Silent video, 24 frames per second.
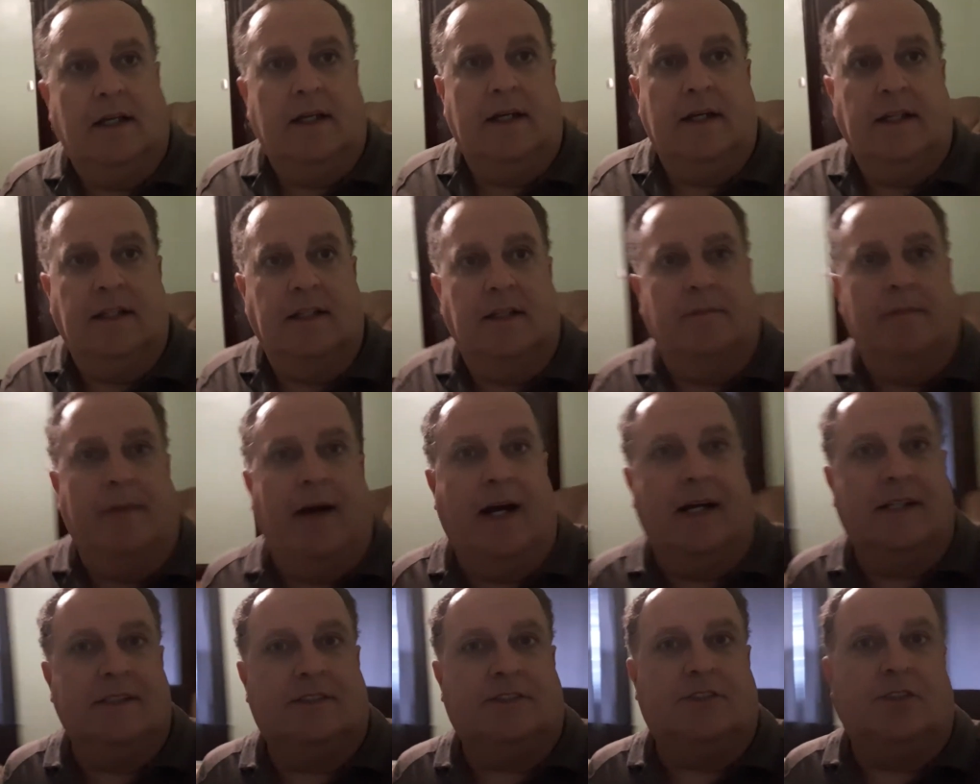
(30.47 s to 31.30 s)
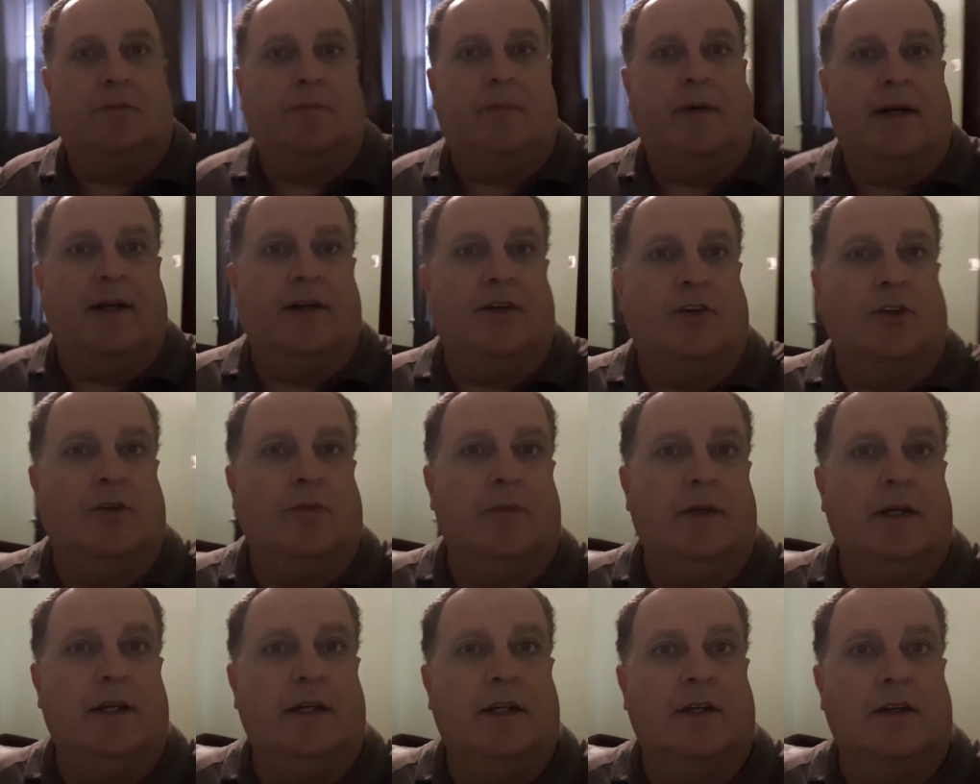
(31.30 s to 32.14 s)
in the master bedroom
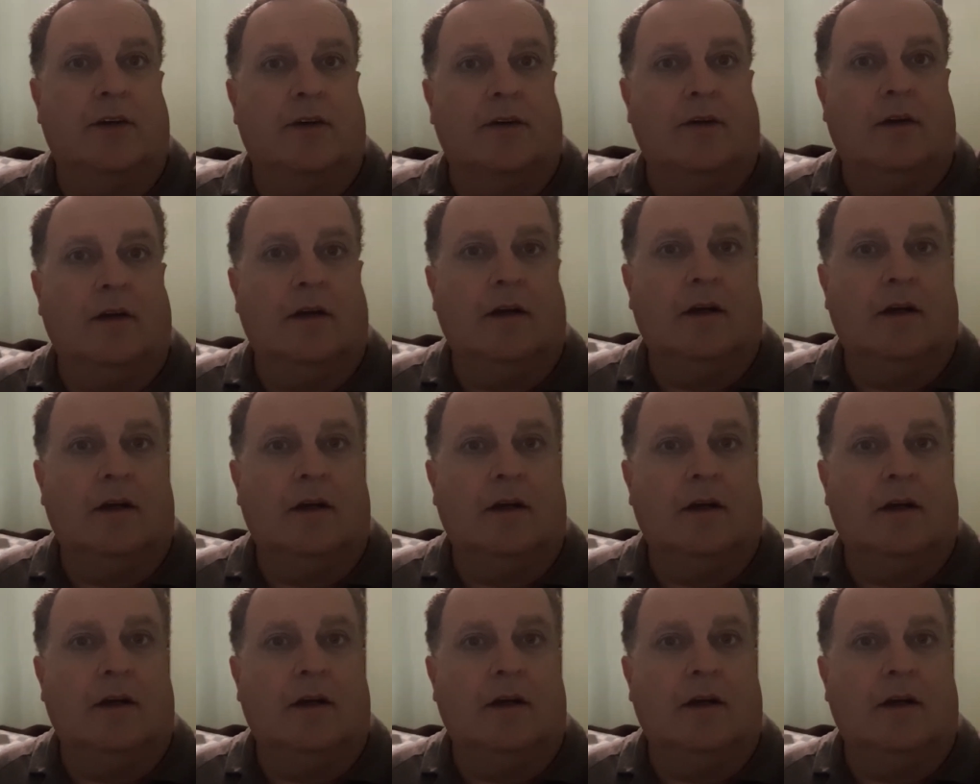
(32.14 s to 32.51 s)
here.